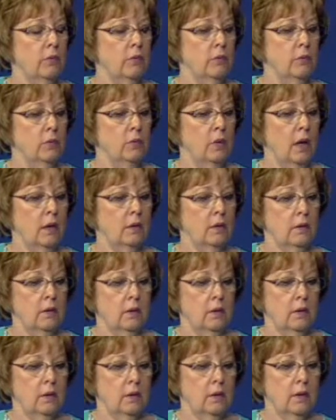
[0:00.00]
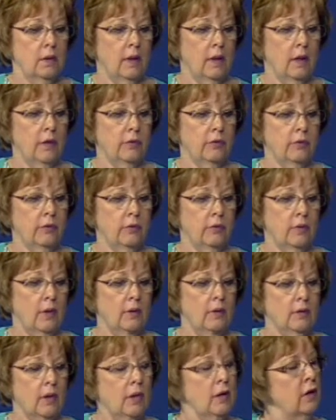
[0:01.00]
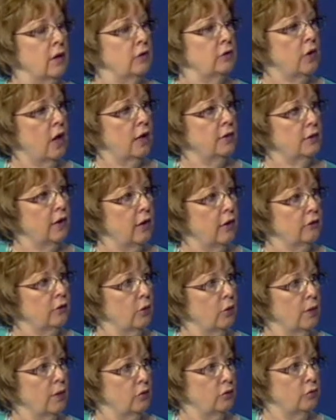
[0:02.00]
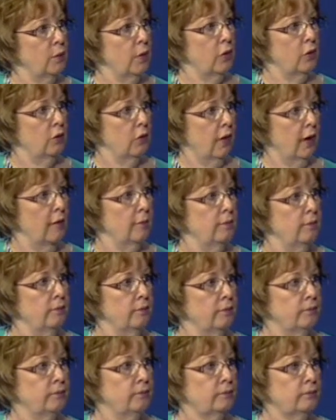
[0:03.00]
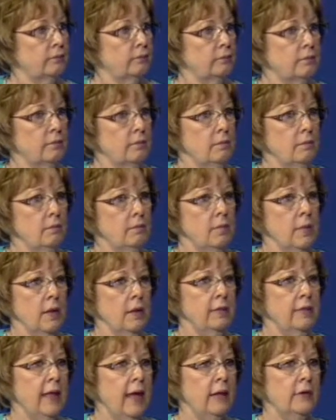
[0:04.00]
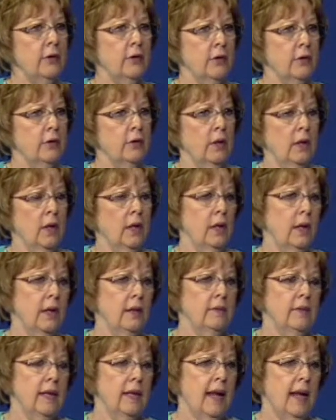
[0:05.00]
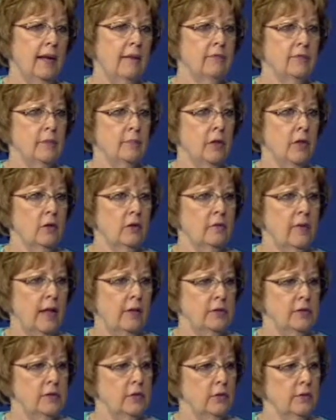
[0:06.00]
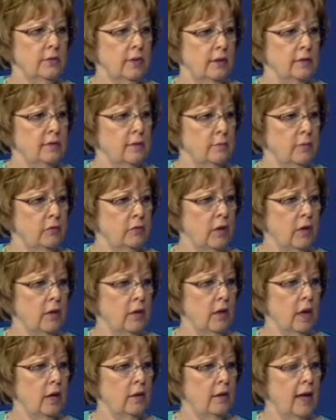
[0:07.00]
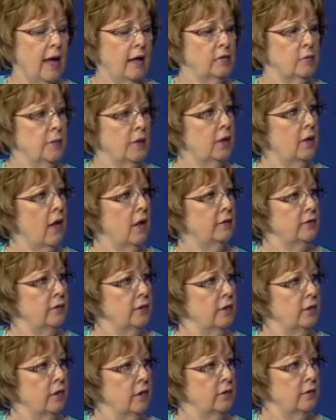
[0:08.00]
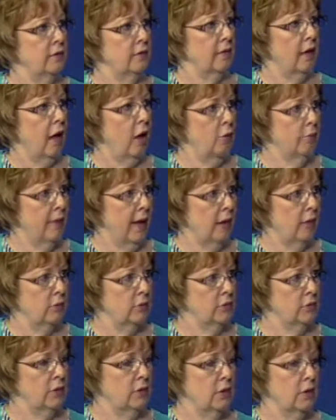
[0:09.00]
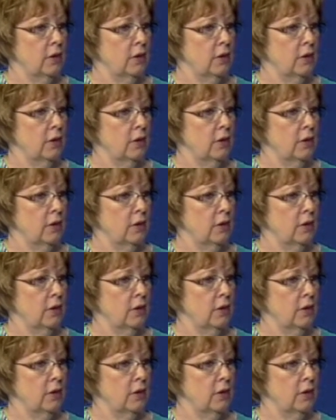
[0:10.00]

through uh, health, uh, an adult health careers program. They learn. And then I have some other volunteers, like some of the uh, hospital auxilians help out,